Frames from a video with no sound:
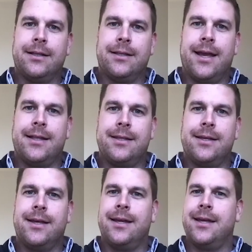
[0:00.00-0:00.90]
that
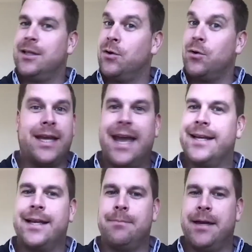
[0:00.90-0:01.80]
it only can
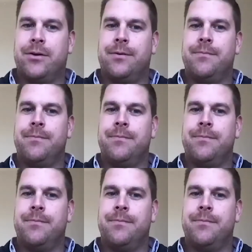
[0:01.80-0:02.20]
get better.